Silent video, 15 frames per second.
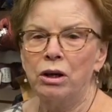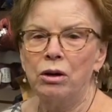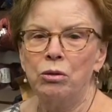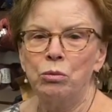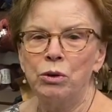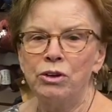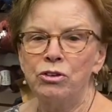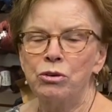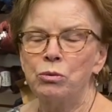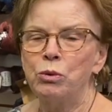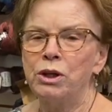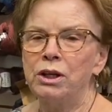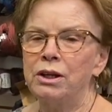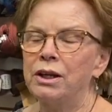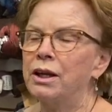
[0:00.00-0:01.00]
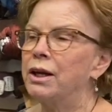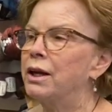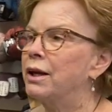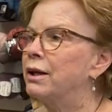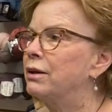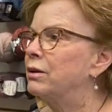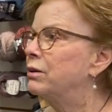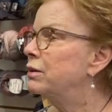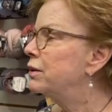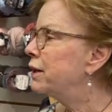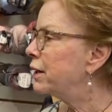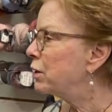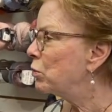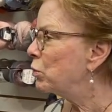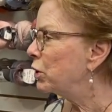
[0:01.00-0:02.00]
once a week. And
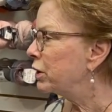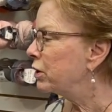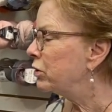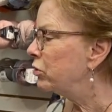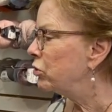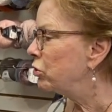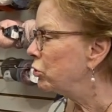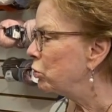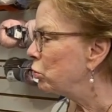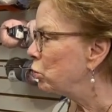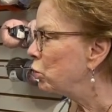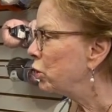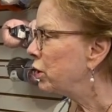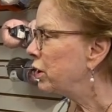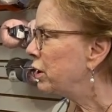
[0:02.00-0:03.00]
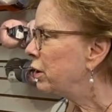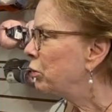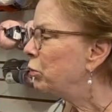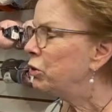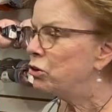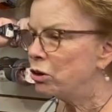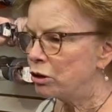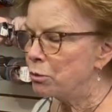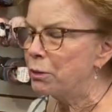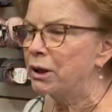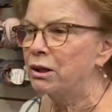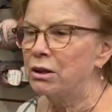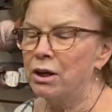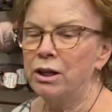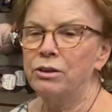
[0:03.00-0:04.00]
today I wanted to, we talk about a
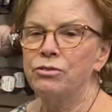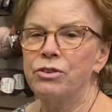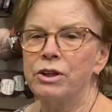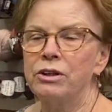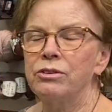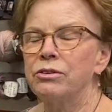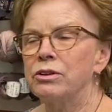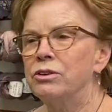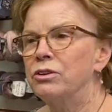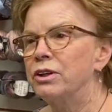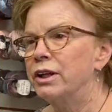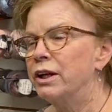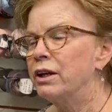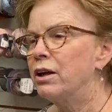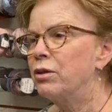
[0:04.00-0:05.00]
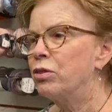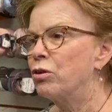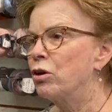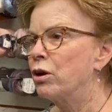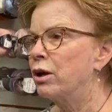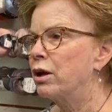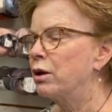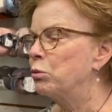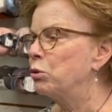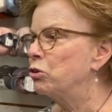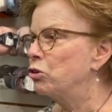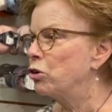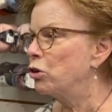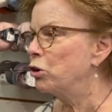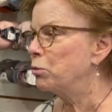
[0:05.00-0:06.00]
lot of things. And today I thought I would
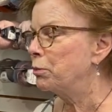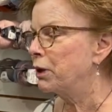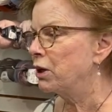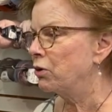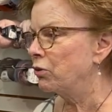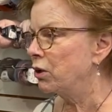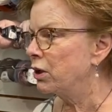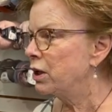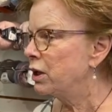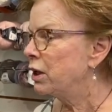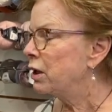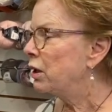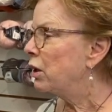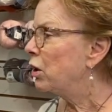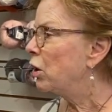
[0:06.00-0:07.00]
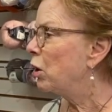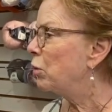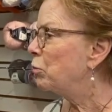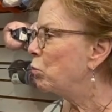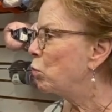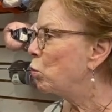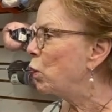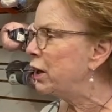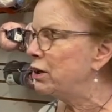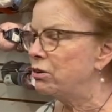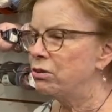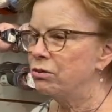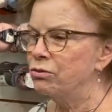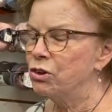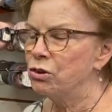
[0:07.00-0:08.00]
talk about weights
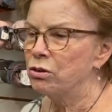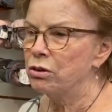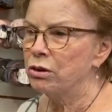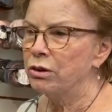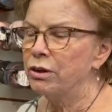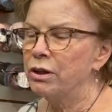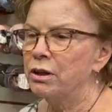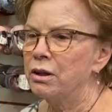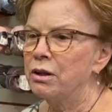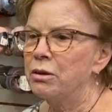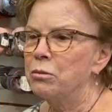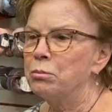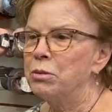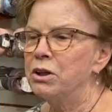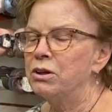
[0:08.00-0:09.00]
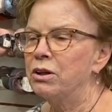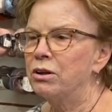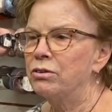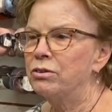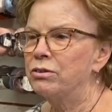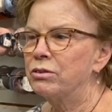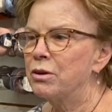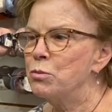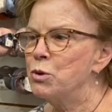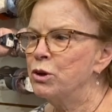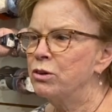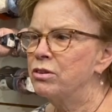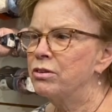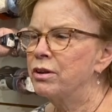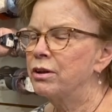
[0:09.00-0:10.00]
of yarn, because
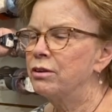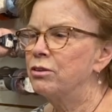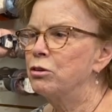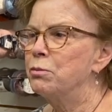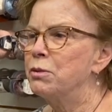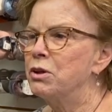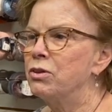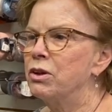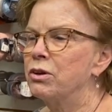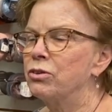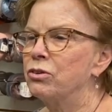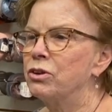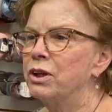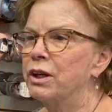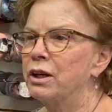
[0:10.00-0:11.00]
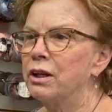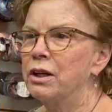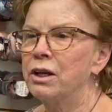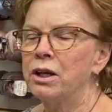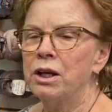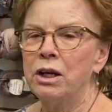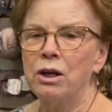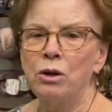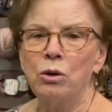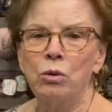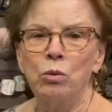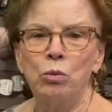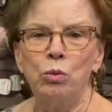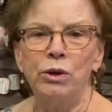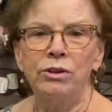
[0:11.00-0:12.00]
someone said to me the other day,
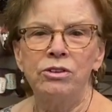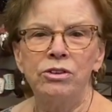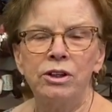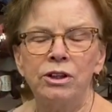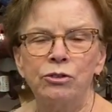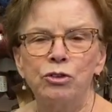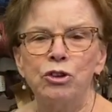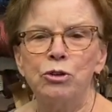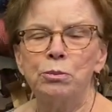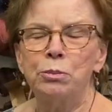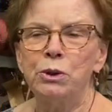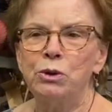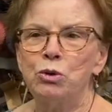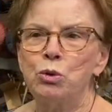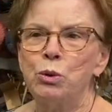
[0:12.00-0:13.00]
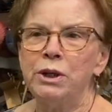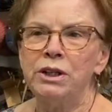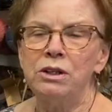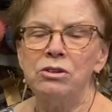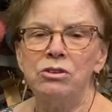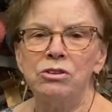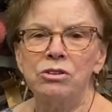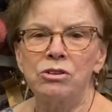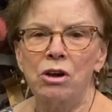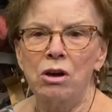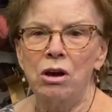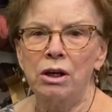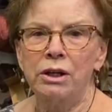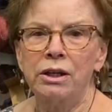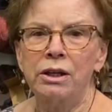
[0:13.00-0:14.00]
what's the difference between
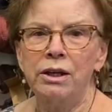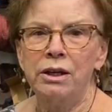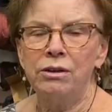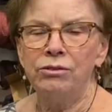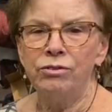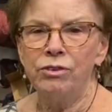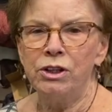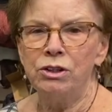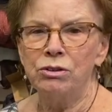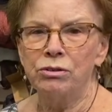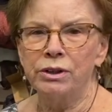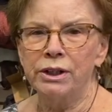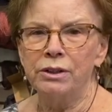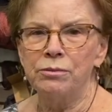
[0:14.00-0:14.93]
sock and fingering?